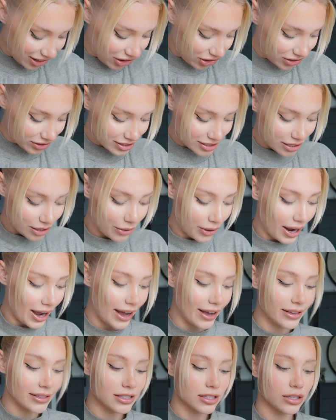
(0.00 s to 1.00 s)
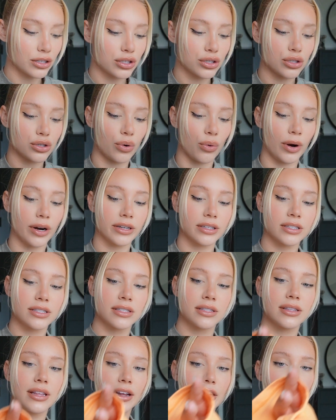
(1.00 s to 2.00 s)
also has shorts
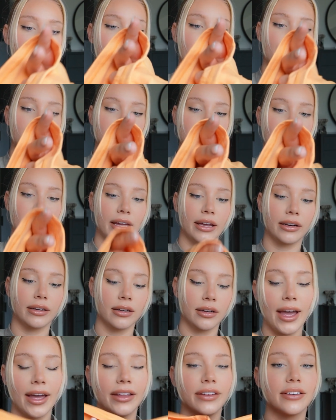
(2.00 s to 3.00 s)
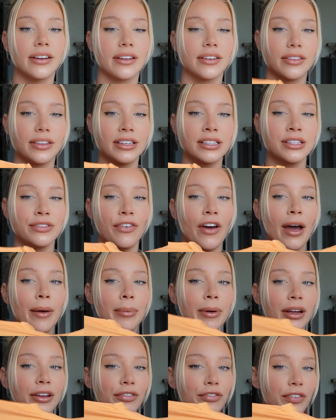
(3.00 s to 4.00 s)
that are built in. And this
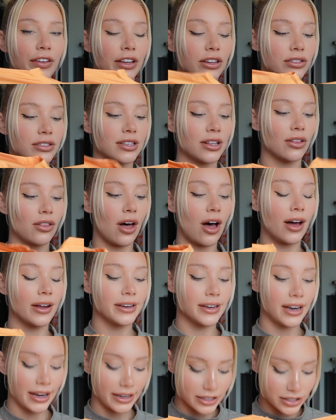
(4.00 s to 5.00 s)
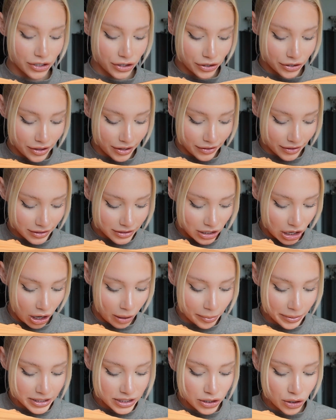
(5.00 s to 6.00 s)
fabric feels a lot nicer than the
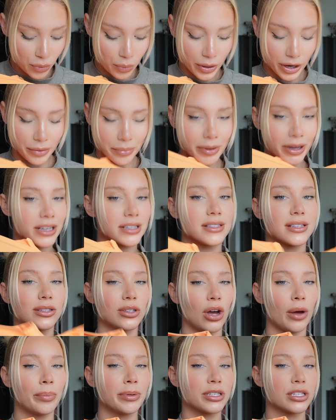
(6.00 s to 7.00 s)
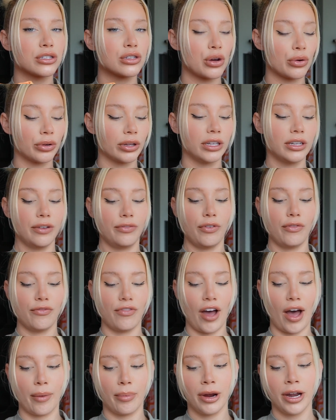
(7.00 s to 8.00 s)
top. It's so weird because the top is a totally different
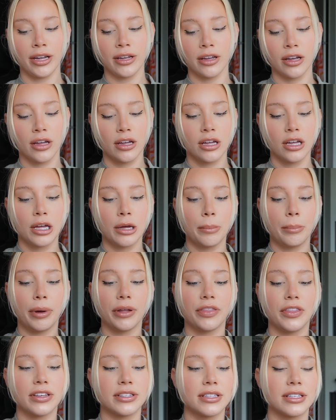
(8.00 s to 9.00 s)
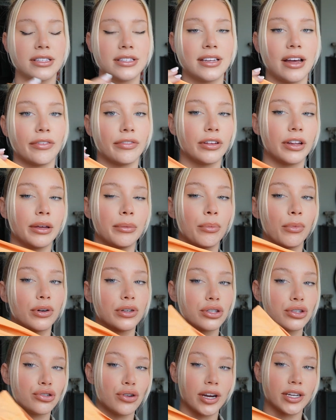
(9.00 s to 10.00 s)
fabric, but this is definitely more
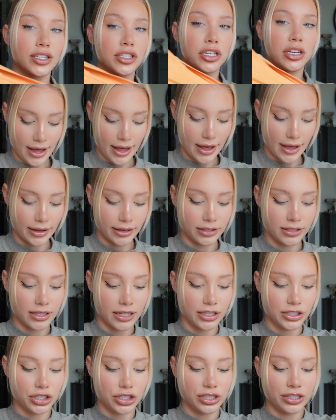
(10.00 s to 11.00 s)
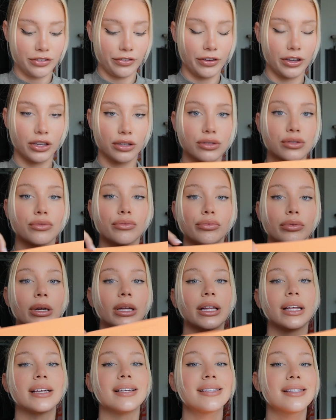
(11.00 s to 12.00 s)
stretchy and it just feels
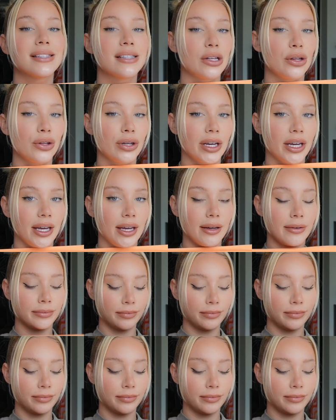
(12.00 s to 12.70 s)
really silky.